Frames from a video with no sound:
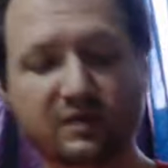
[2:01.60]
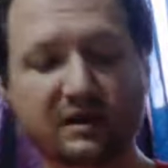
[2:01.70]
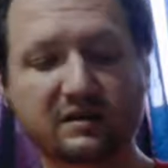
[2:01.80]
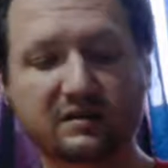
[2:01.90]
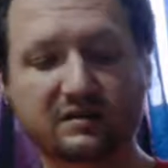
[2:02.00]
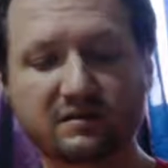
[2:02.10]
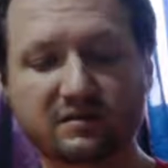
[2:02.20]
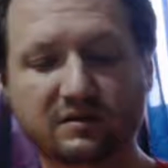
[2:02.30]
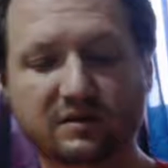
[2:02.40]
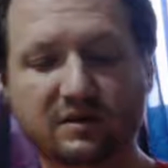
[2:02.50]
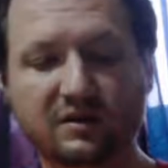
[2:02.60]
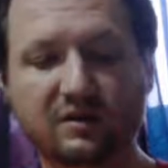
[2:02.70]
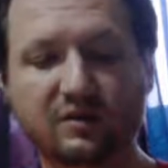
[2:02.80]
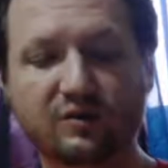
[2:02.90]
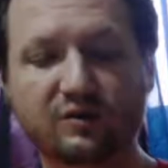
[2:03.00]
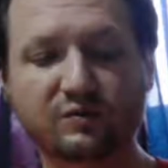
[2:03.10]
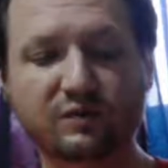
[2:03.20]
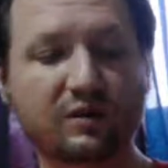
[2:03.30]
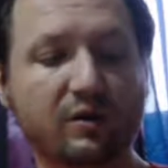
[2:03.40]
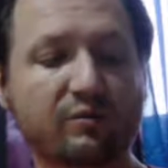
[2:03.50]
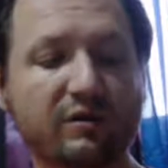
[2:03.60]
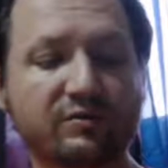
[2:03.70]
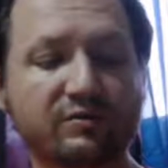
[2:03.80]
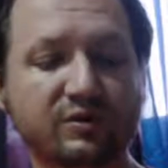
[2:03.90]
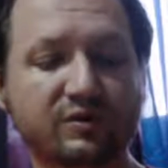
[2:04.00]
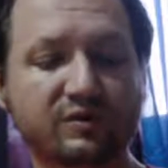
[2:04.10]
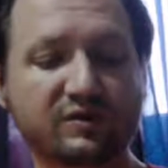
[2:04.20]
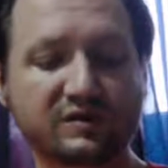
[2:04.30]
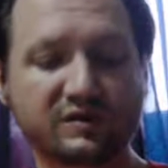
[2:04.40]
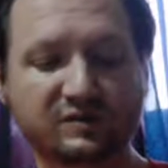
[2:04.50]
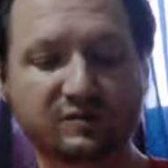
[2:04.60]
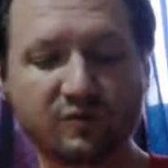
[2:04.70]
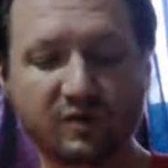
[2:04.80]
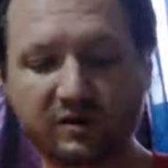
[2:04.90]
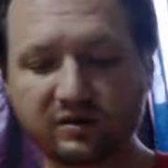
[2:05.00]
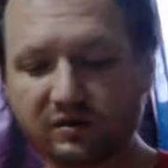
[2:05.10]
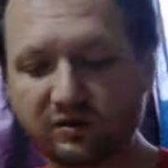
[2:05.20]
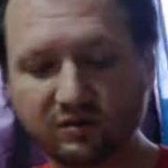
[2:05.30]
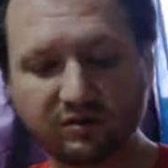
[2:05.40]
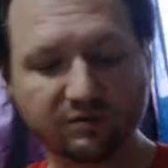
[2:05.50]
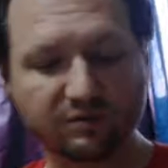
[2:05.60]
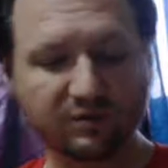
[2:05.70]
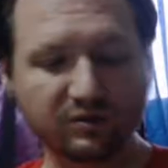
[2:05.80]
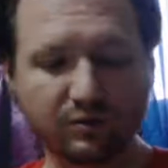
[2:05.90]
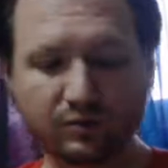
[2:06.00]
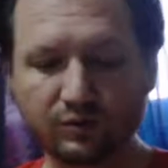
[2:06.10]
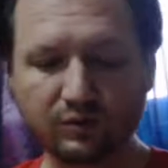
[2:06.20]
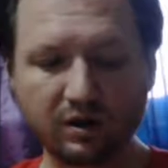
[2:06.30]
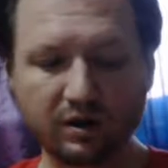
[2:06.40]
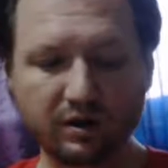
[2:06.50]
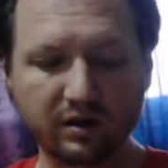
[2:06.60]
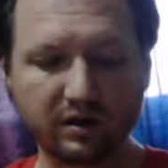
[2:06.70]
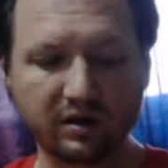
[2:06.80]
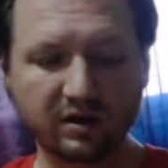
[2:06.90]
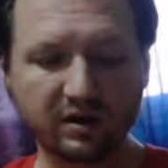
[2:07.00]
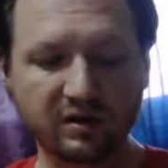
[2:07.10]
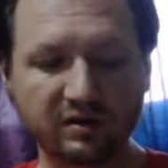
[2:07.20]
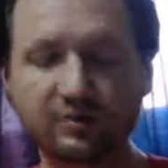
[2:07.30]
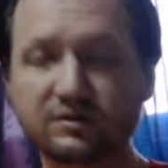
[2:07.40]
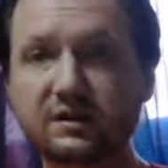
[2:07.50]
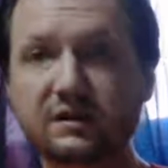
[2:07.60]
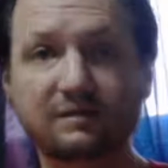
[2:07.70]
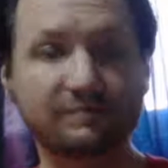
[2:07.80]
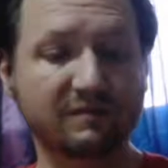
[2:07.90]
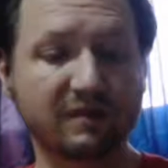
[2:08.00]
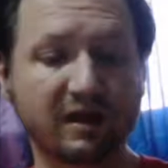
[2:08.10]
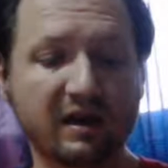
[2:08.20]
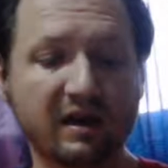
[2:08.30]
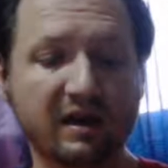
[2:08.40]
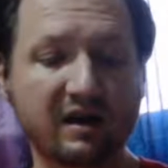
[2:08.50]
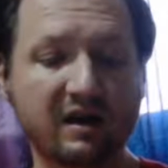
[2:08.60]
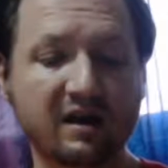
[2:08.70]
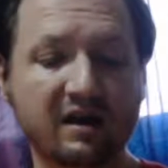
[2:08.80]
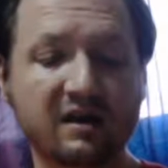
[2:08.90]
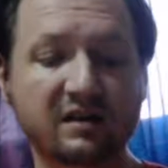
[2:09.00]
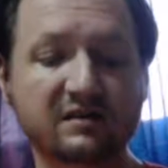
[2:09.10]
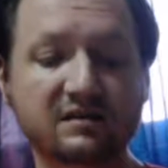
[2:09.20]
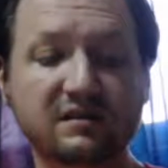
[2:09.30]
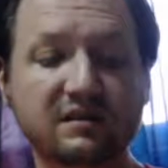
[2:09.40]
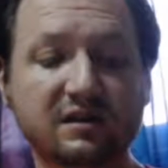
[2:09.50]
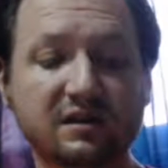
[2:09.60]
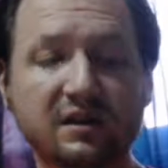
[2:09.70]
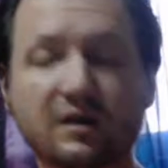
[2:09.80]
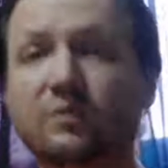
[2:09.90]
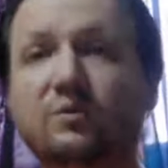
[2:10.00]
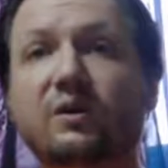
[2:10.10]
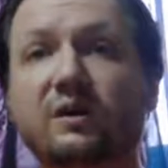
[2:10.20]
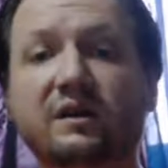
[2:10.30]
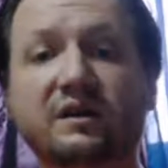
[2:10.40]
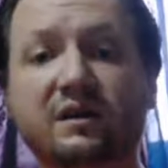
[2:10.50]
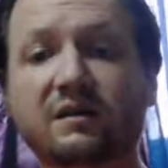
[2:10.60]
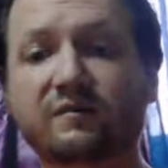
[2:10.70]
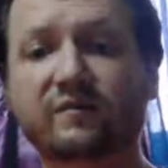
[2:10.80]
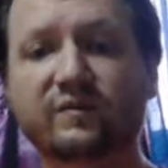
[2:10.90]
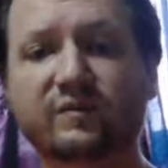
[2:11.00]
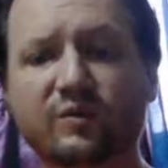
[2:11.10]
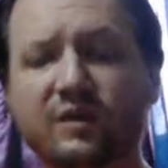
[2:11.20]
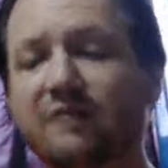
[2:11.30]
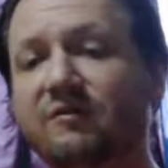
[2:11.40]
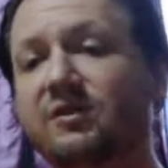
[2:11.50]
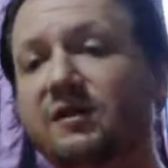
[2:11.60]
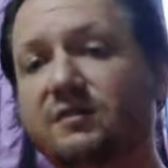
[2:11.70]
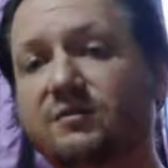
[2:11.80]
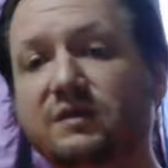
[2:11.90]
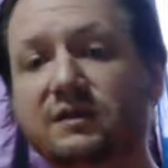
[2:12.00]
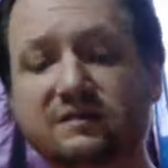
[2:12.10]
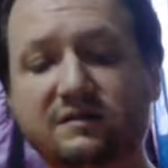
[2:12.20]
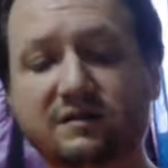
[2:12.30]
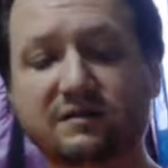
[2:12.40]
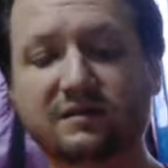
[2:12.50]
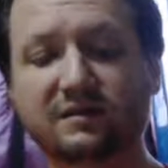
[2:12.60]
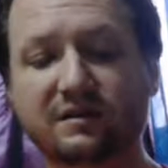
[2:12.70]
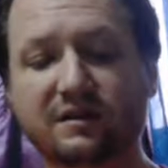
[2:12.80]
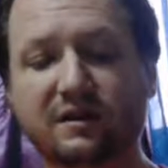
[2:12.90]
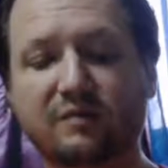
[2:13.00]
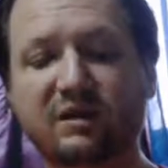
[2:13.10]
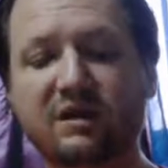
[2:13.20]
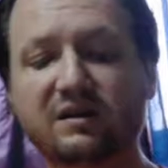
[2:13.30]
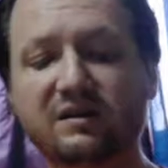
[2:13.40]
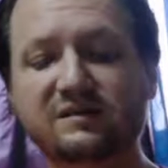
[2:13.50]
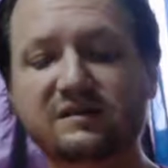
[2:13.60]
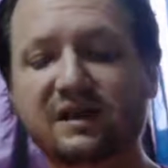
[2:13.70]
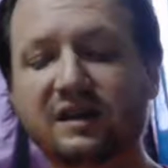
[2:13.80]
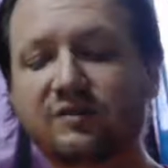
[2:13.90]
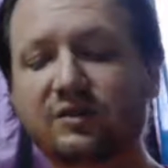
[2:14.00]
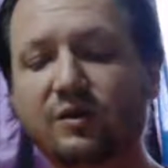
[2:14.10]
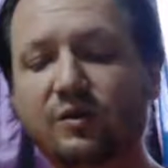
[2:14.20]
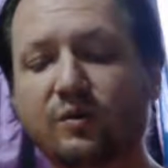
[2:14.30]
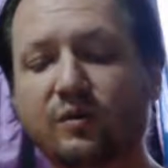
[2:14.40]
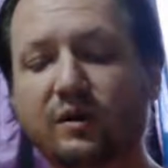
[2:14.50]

8. I'm going to read it all the way through, verses 1 through 13. And we're gonna we're gonna have a think through this. Because even though